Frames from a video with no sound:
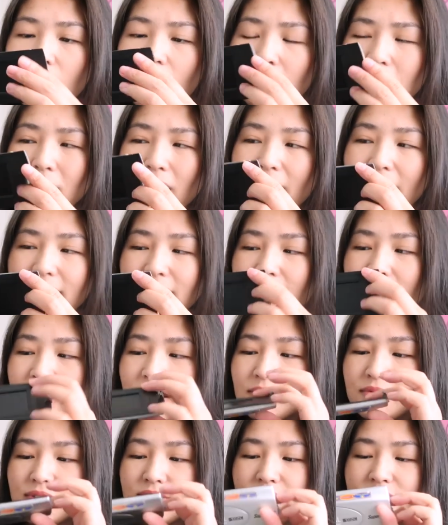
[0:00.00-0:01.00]
Um, I
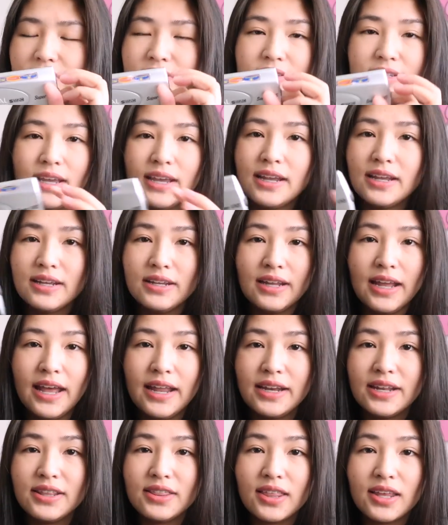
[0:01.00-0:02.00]
can't really say
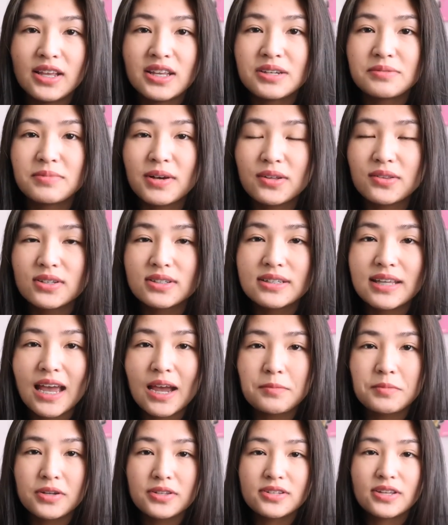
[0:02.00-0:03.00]
anything about this
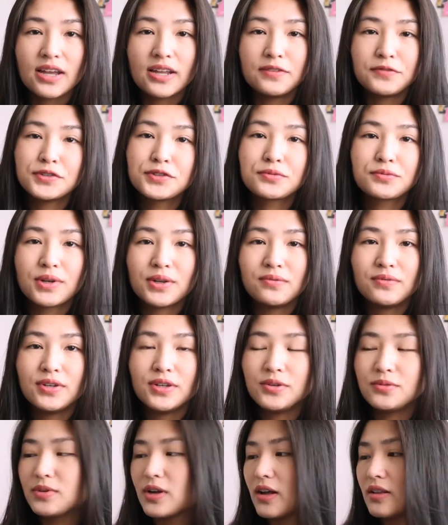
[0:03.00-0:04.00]
camera. It's not even a
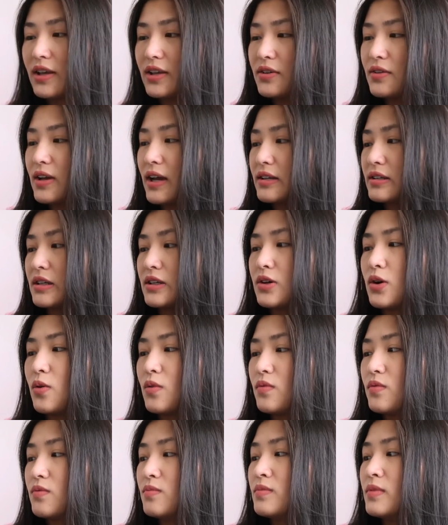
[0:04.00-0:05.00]
review. Not like you guys can
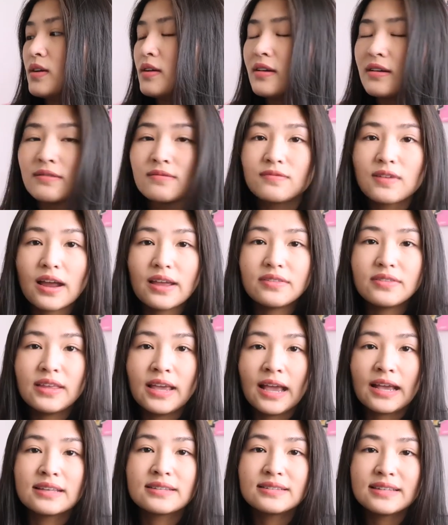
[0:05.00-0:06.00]
go find
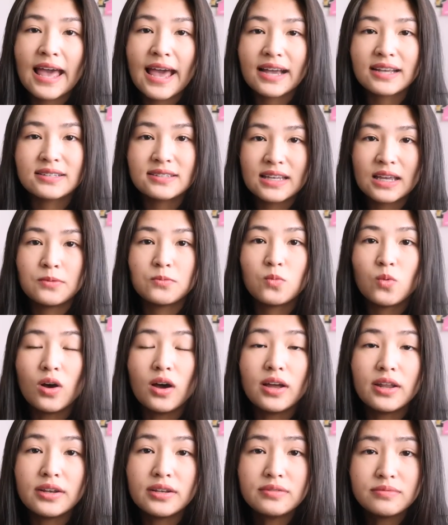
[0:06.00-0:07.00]
the exact same
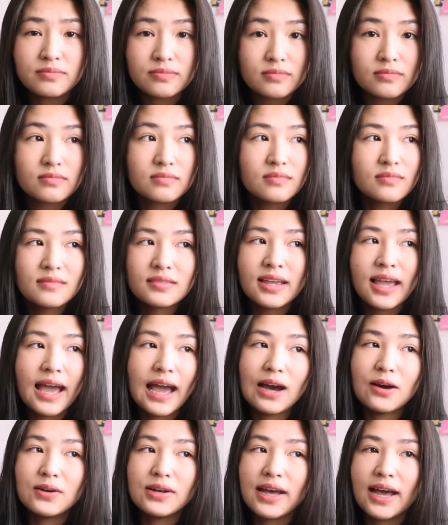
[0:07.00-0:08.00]
one
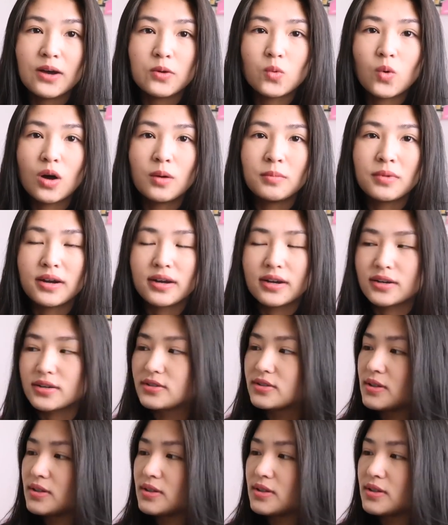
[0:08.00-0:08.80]
out at Walmart or